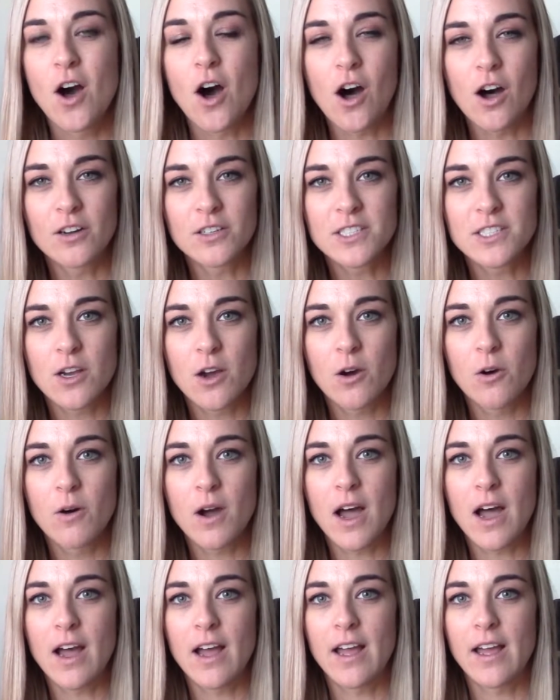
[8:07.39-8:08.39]
Also,
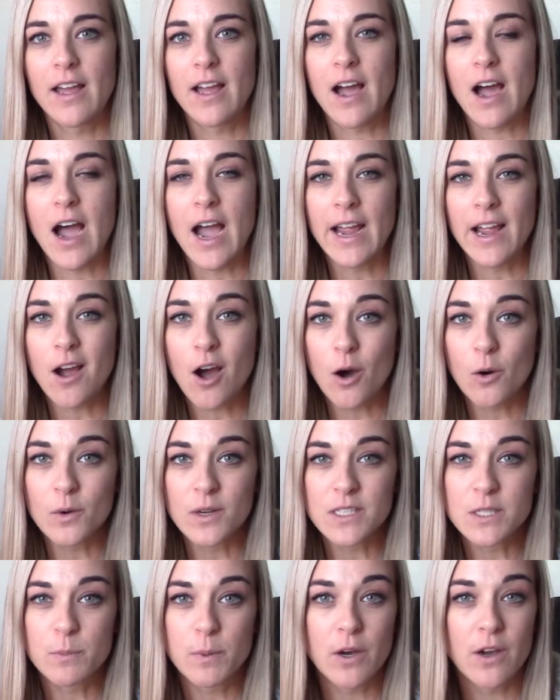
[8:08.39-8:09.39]
uh, I
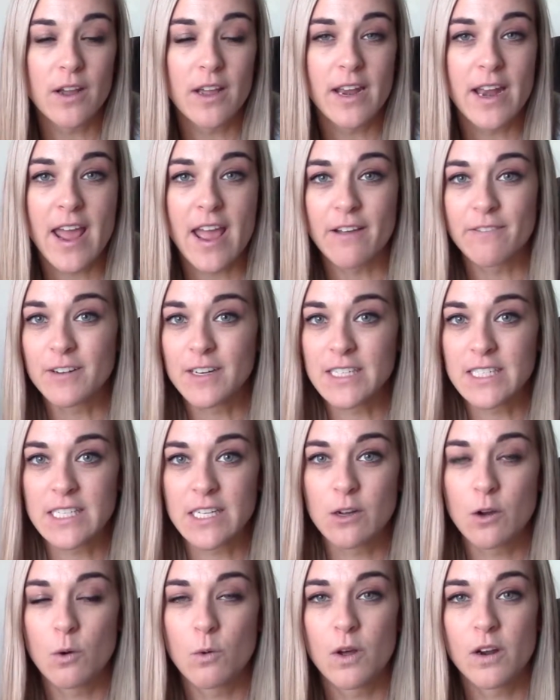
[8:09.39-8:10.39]
always put in every
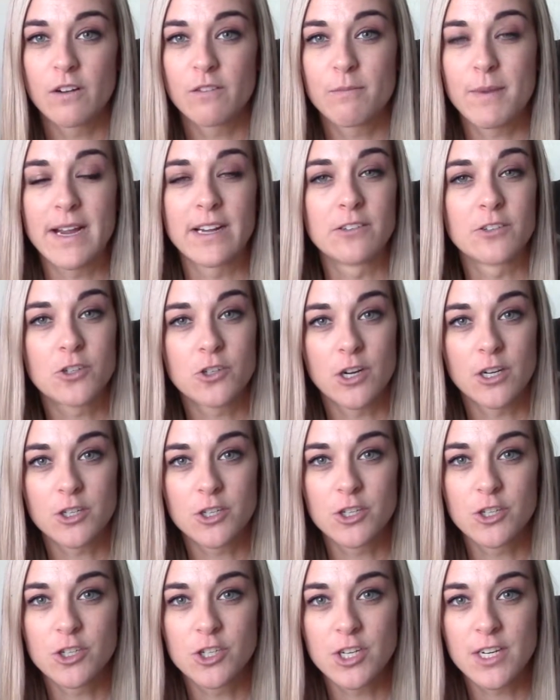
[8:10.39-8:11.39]
single one of my
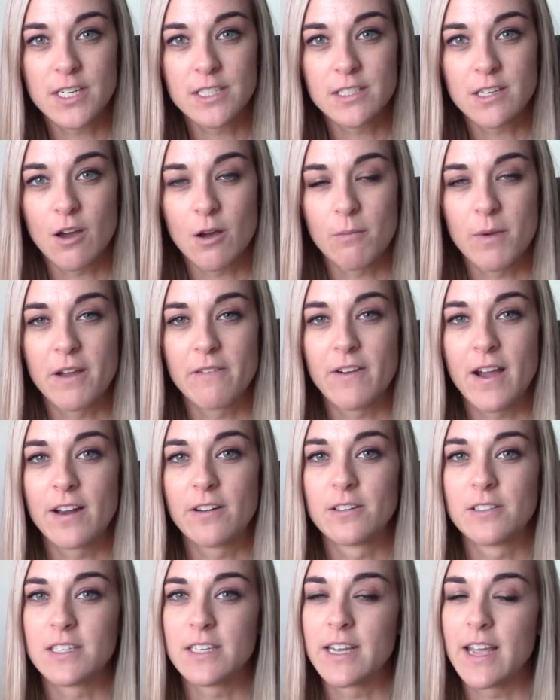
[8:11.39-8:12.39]
instruction sheets on my
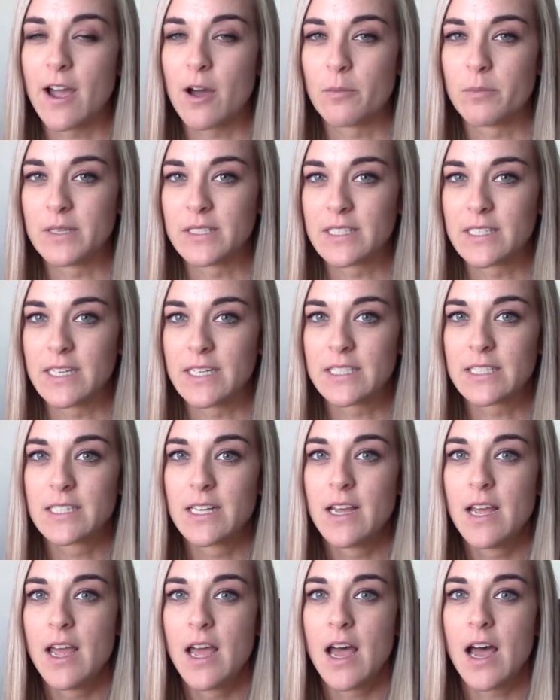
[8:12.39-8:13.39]
vinyl decal business
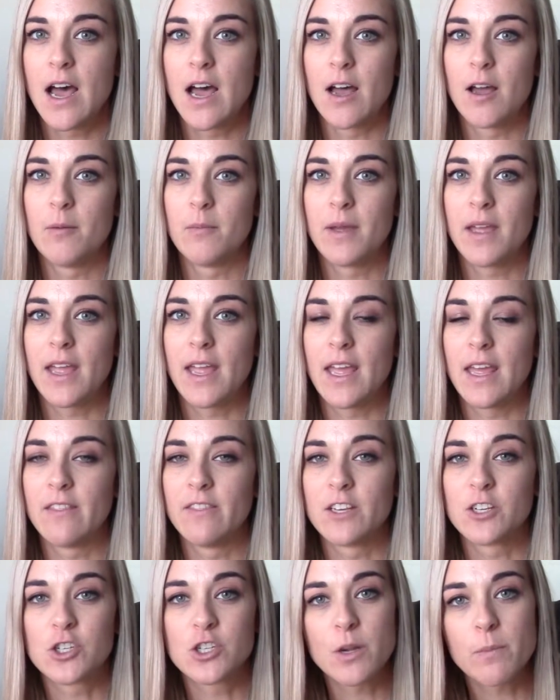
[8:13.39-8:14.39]
um,
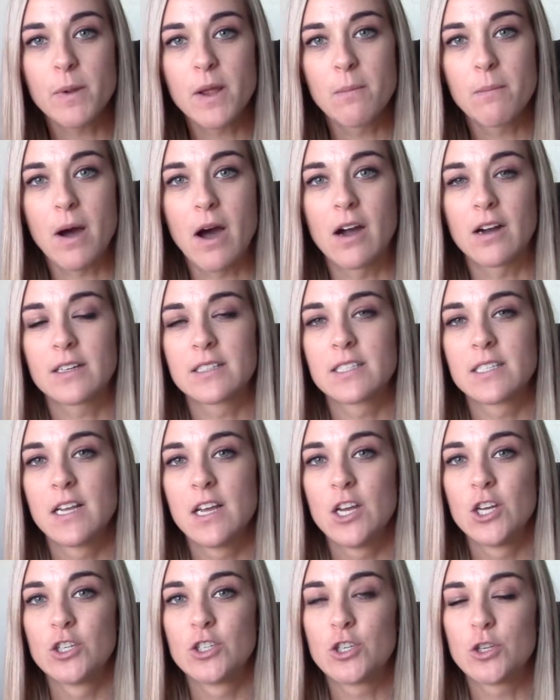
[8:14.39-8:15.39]
in the shipping box
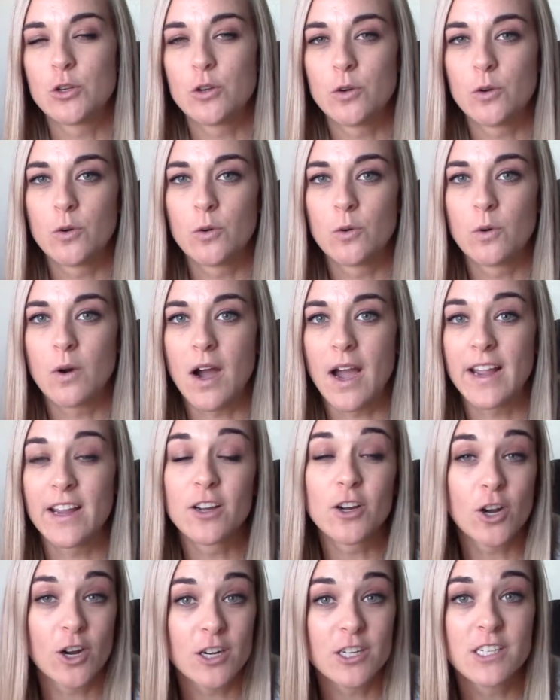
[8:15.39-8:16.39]
to, I
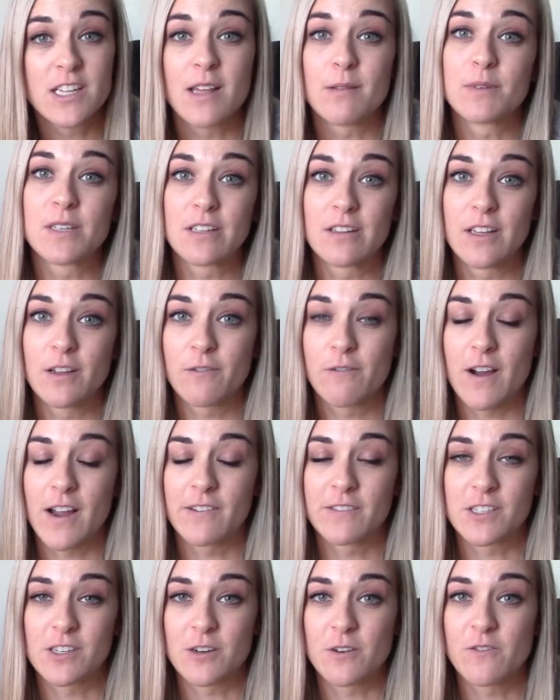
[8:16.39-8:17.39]
encourage them to leave
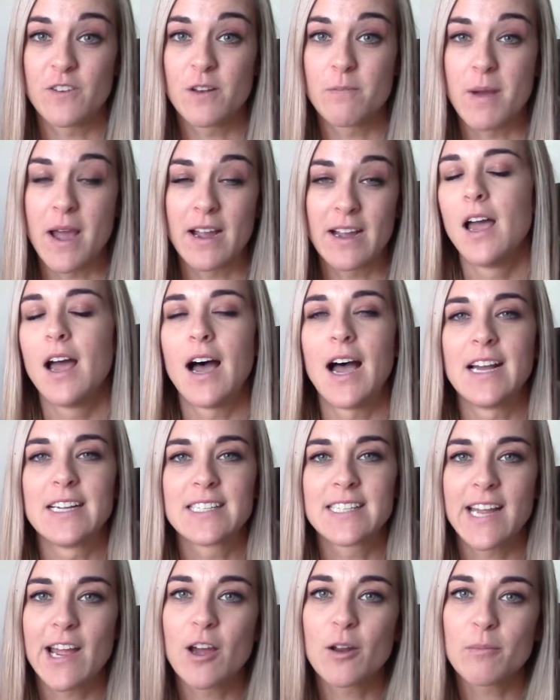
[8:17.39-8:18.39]
five-star feedback. I
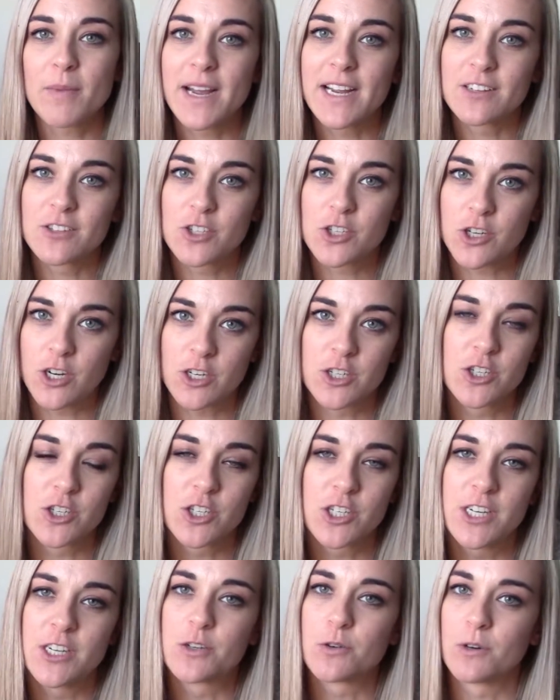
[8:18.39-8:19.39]
say on my instruction
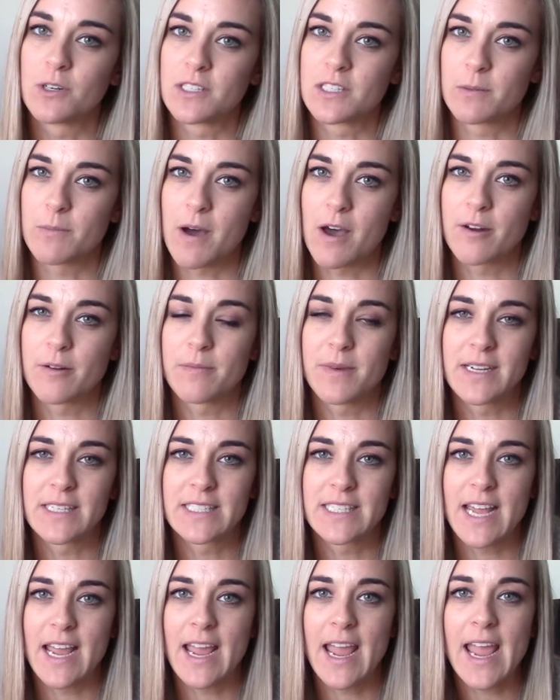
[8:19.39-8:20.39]
sheet towards the bottom, I
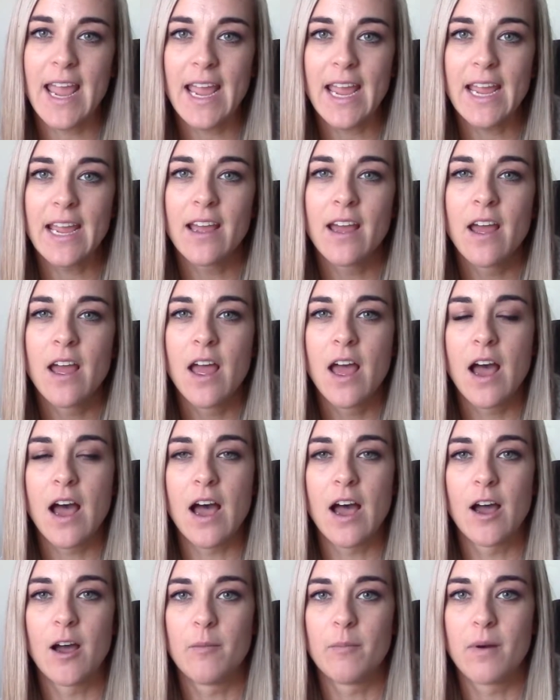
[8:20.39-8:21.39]
say, hey,
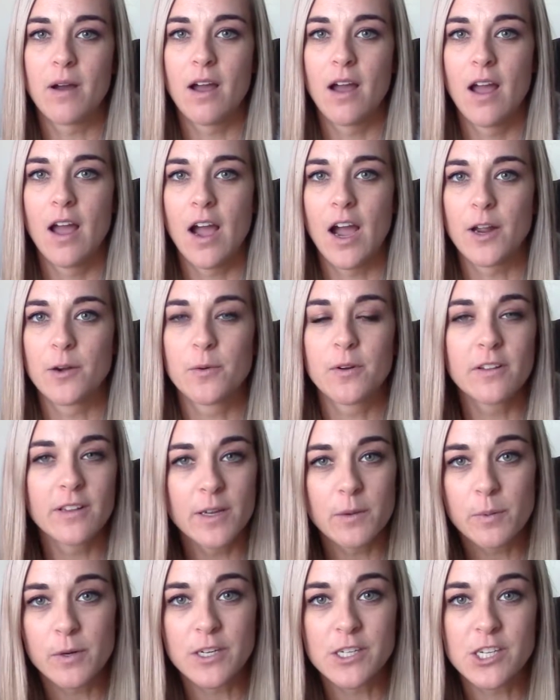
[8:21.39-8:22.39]
um, I'd
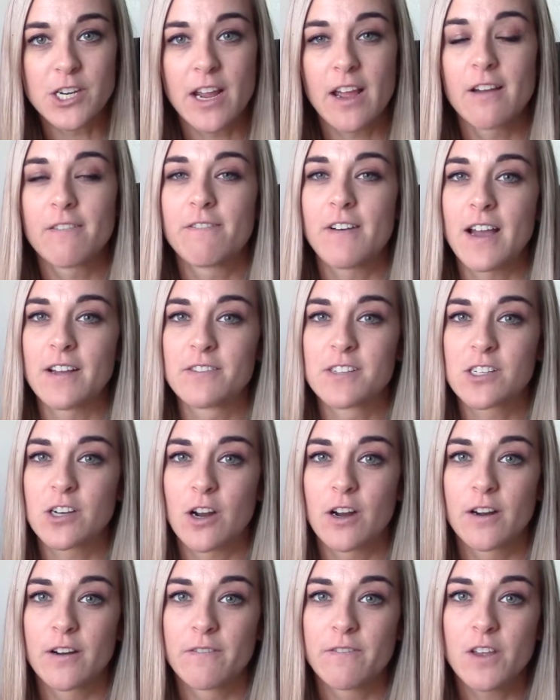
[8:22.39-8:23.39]
really appreciate a
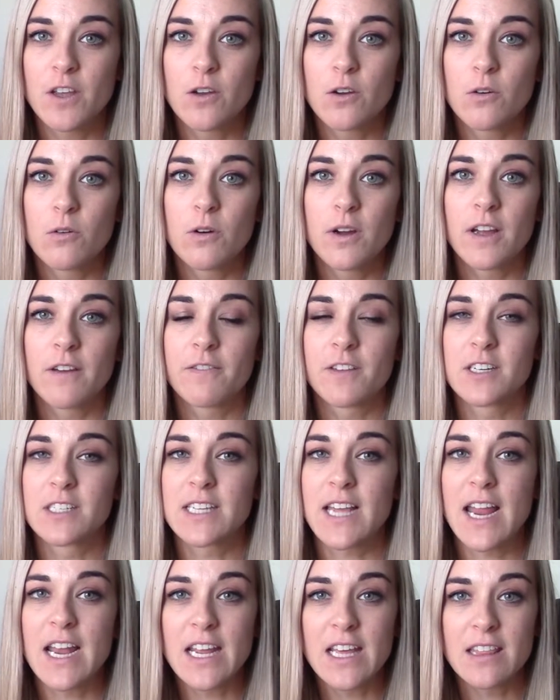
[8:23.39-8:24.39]
five-star review. If there's
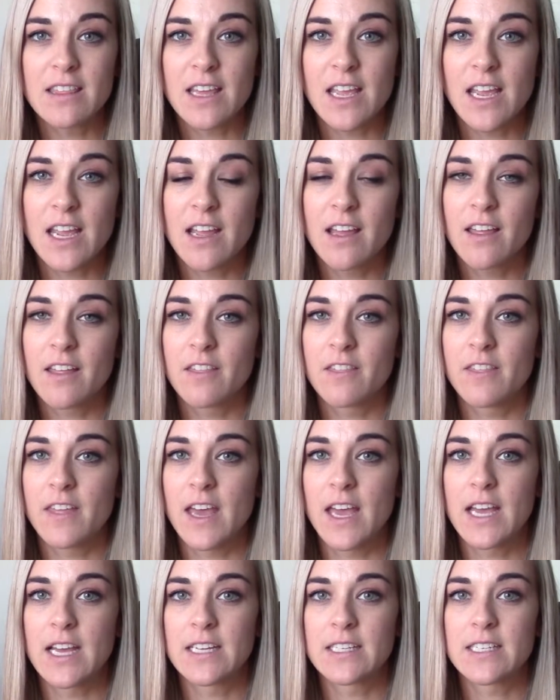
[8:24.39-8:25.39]
anything
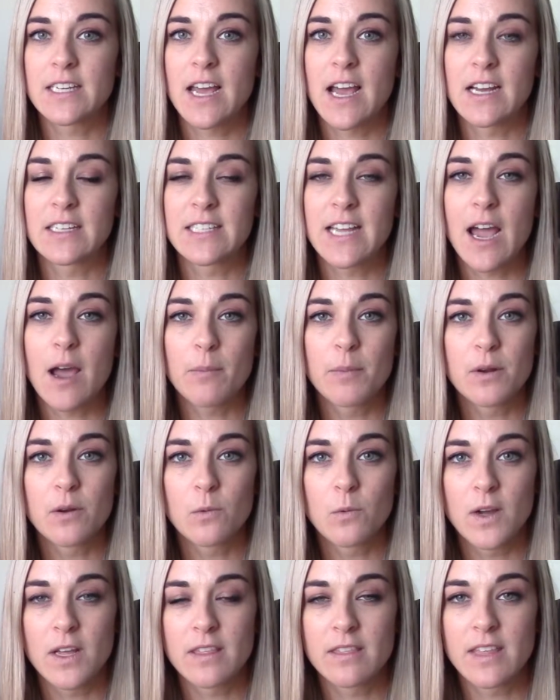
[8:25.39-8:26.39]
that has
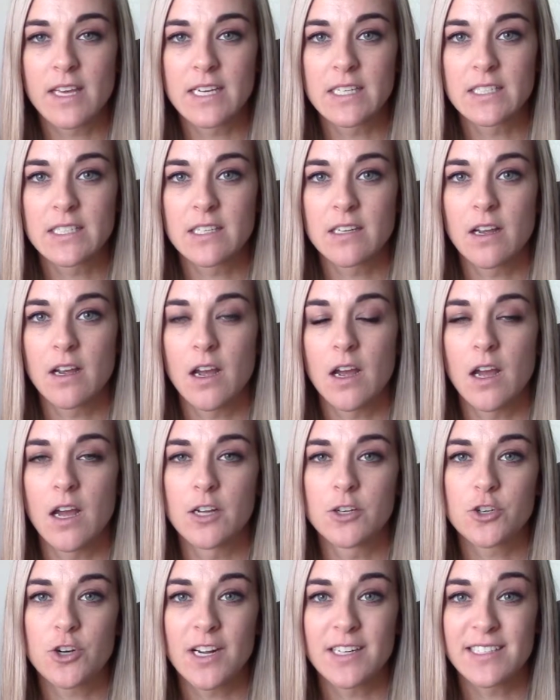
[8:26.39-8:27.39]
happened with this
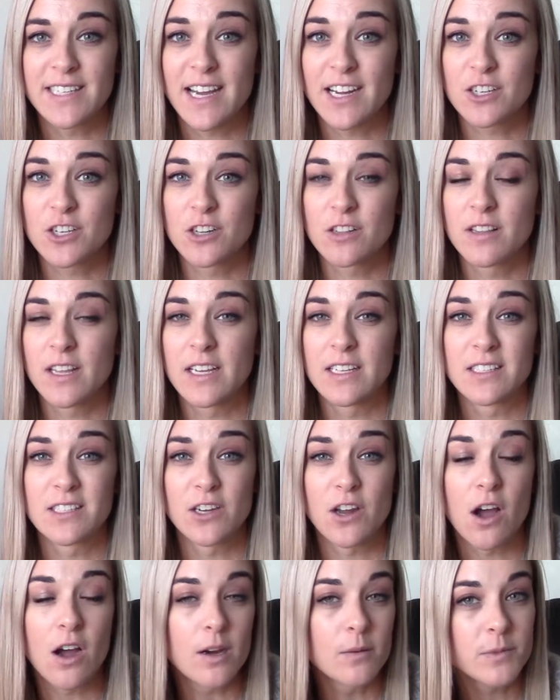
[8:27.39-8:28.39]
uh, transaction that is
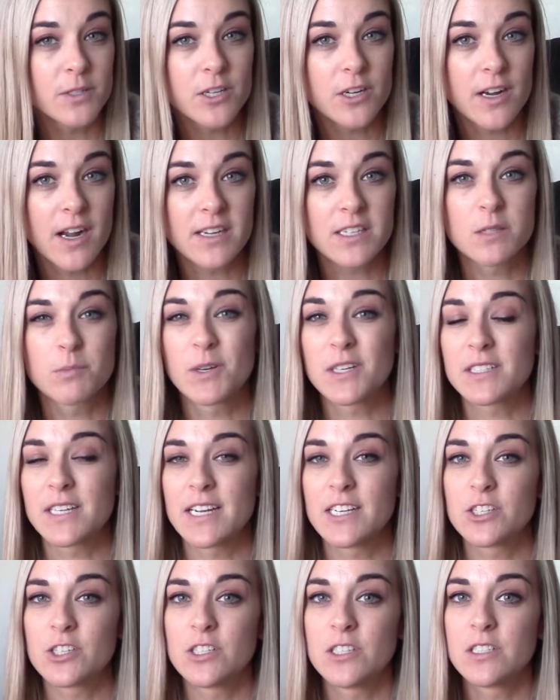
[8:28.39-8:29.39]
not up to your
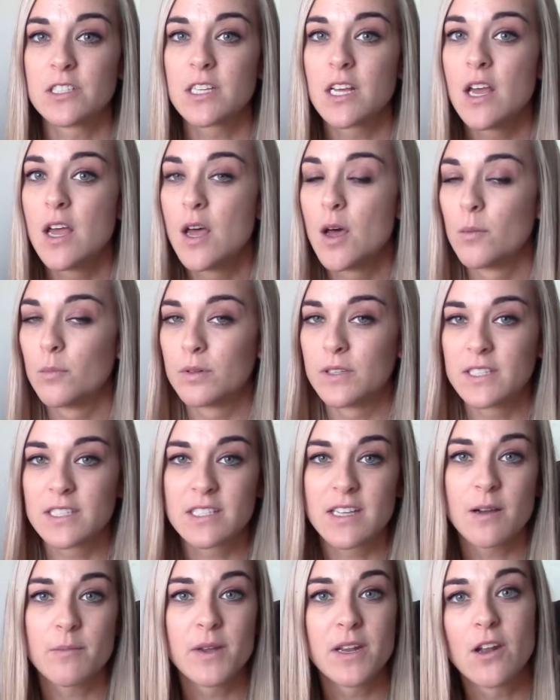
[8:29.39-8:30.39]
expectations, please
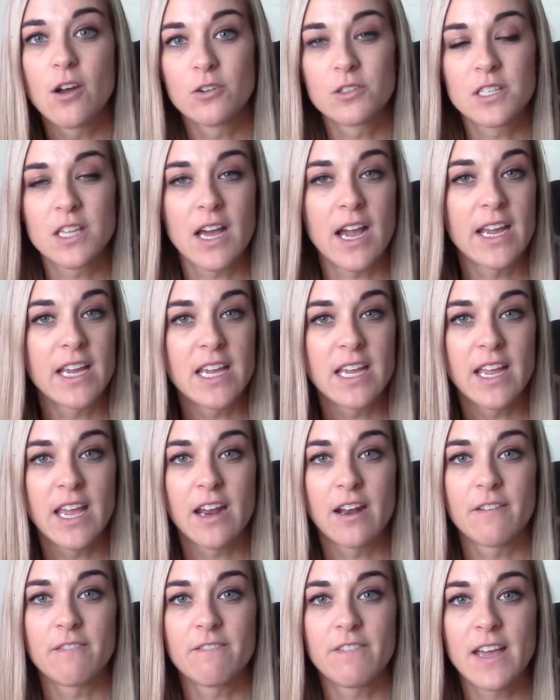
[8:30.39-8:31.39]
let me know so that I can
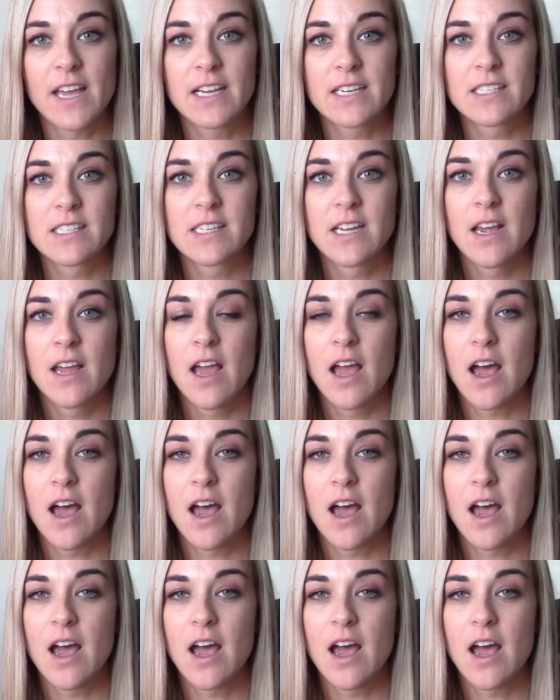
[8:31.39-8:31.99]
get it fixed.